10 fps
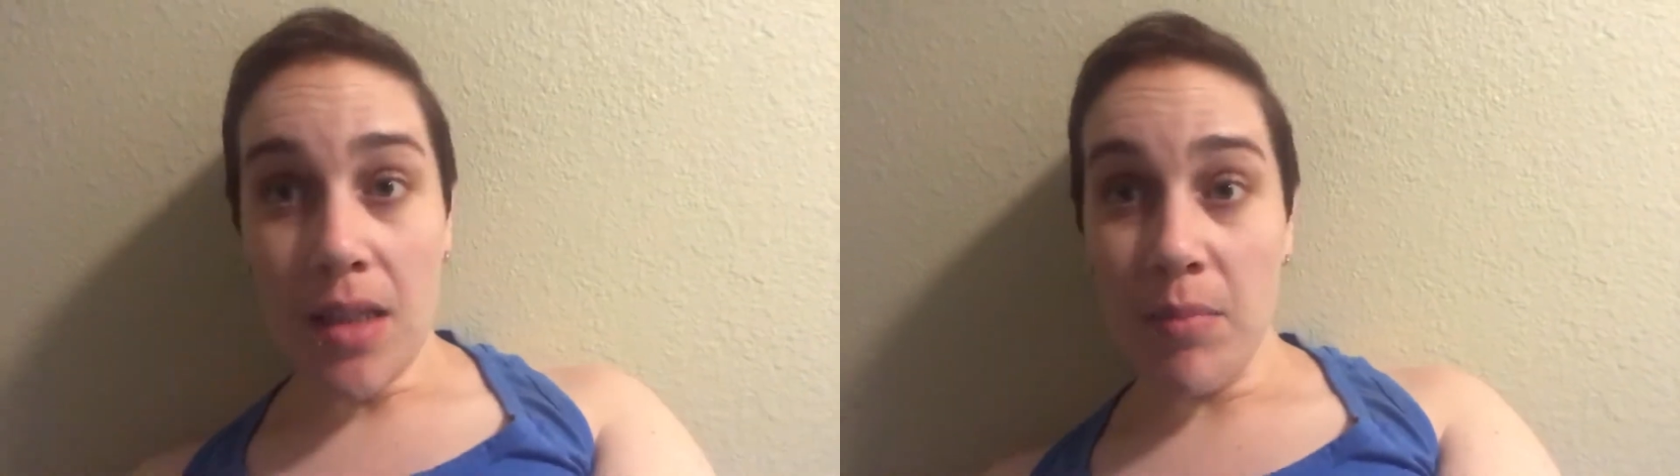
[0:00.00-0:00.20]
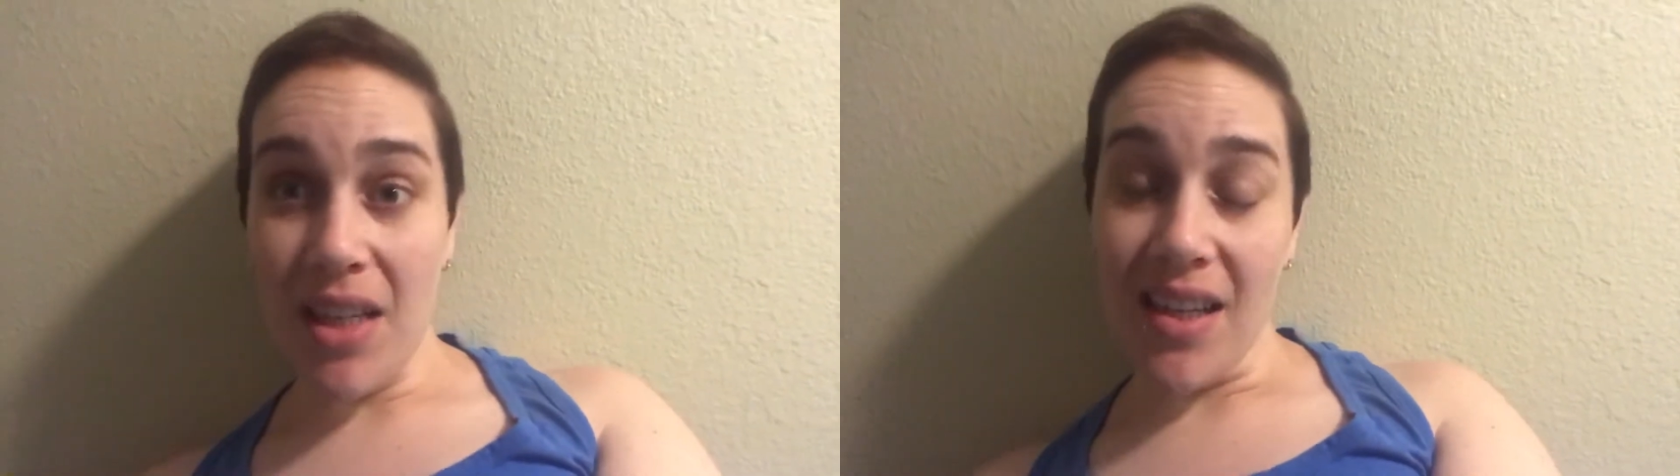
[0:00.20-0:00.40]

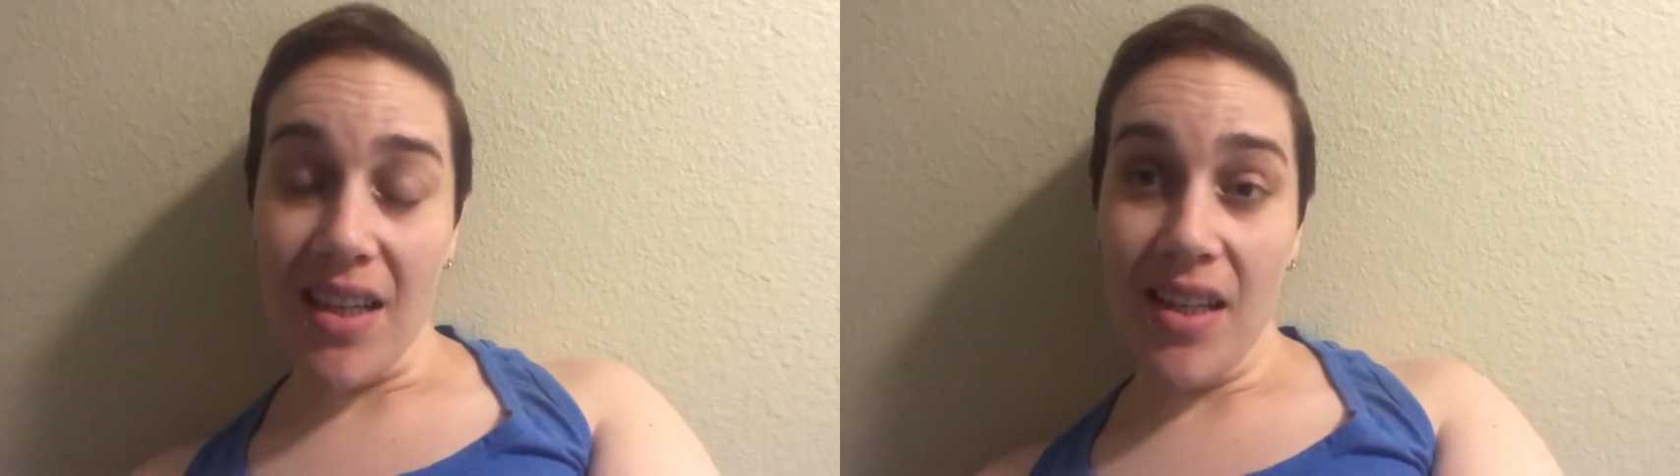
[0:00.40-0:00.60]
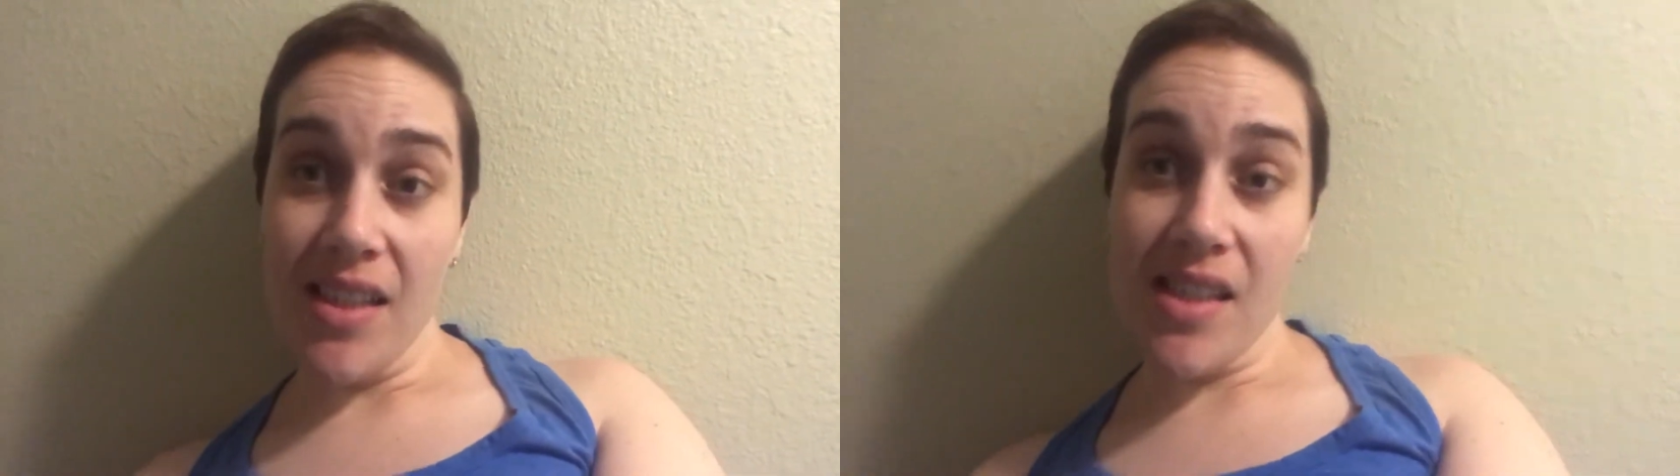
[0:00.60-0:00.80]

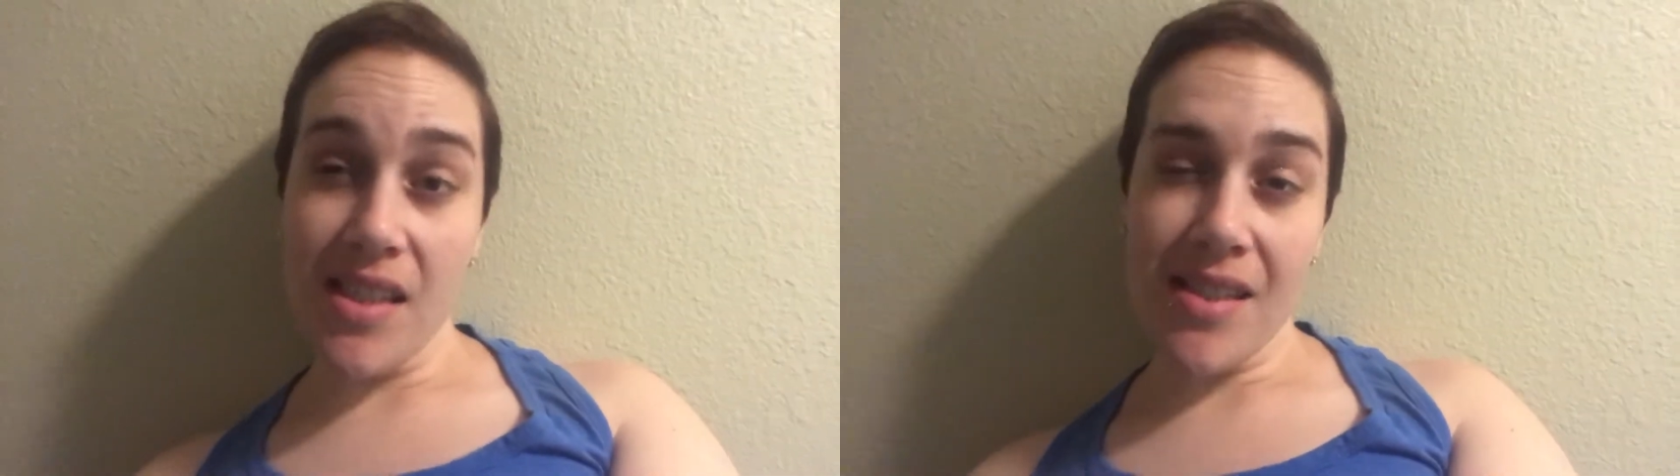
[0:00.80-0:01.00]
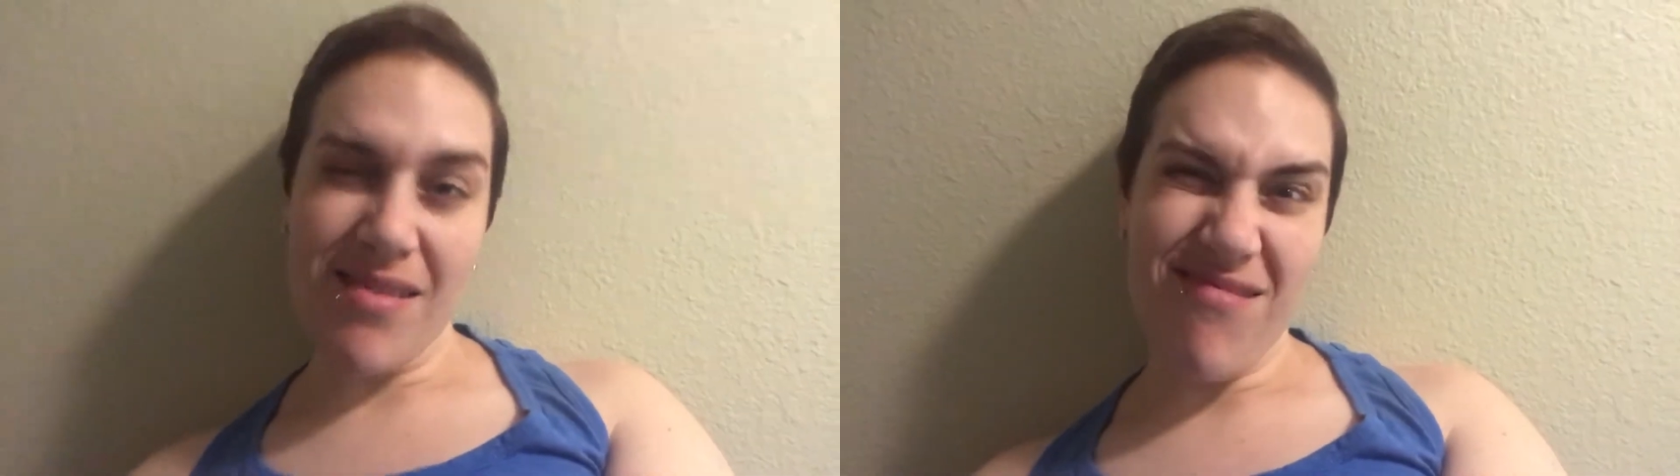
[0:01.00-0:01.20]

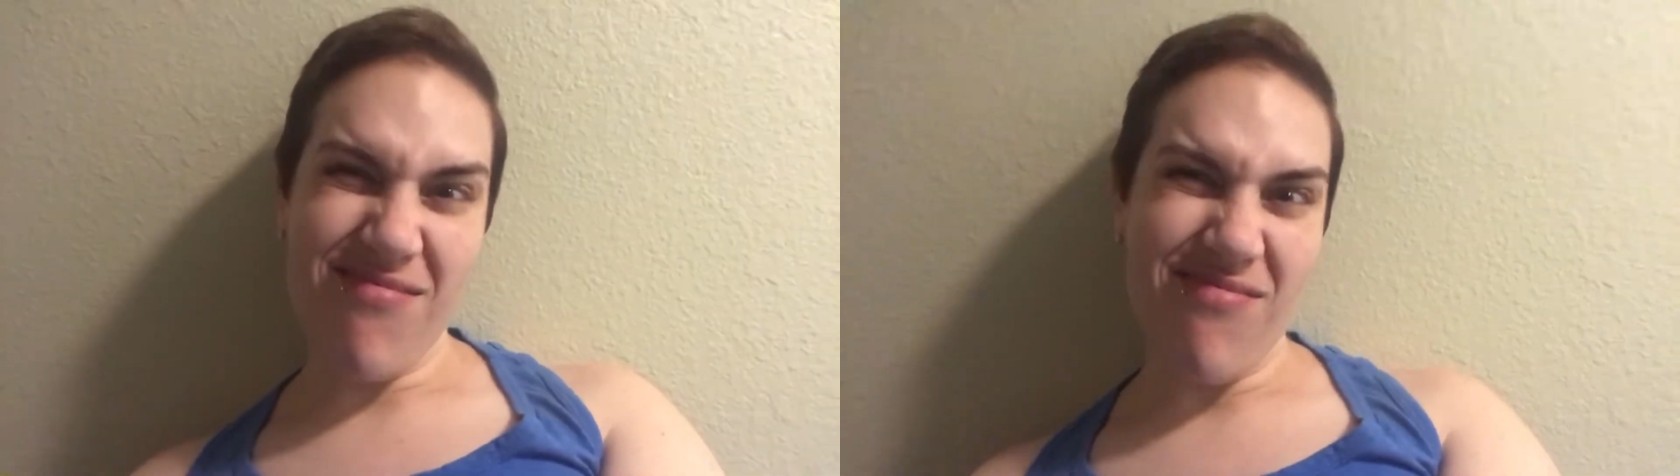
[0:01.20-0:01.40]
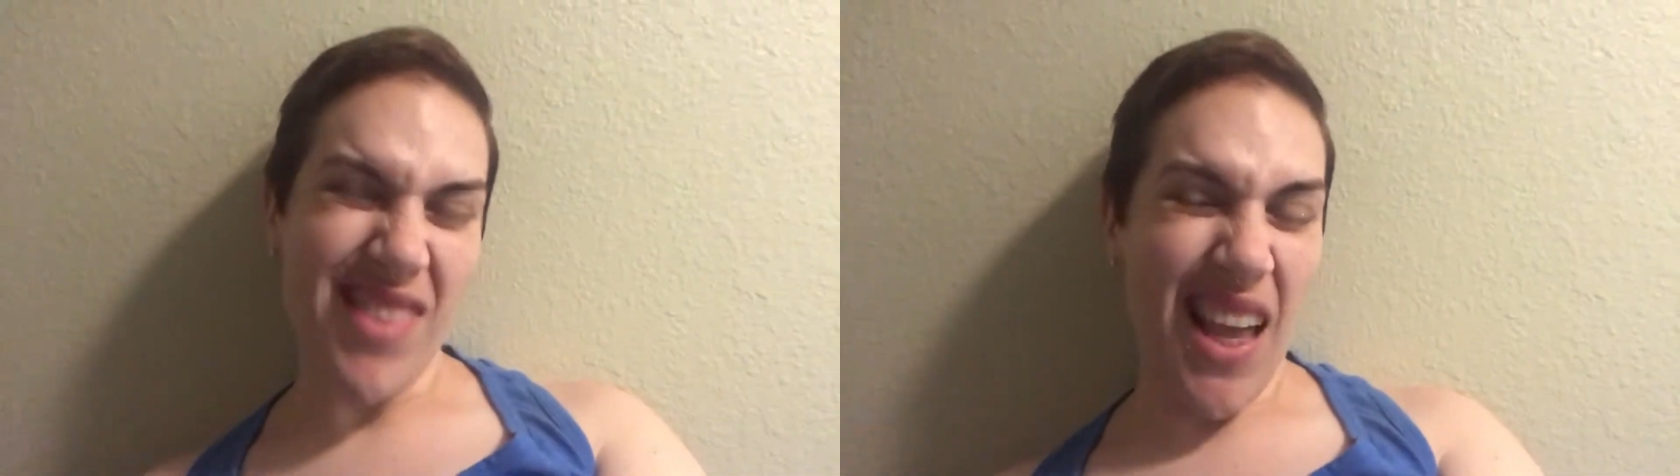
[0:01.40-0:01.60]
because
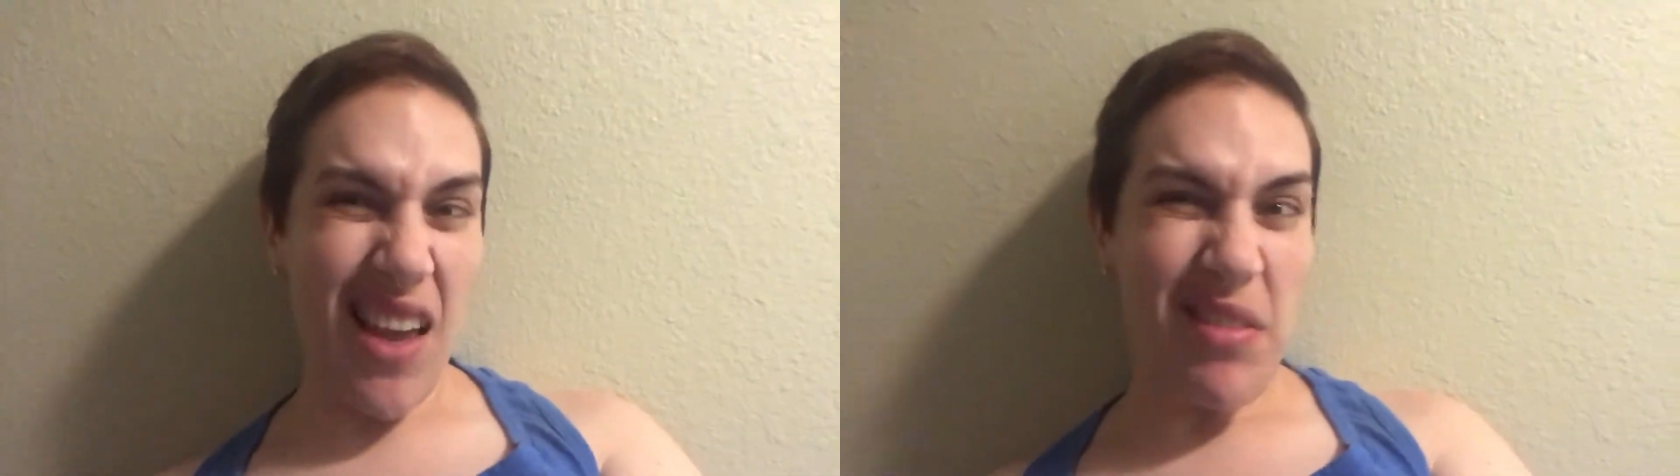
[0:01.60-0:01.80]
I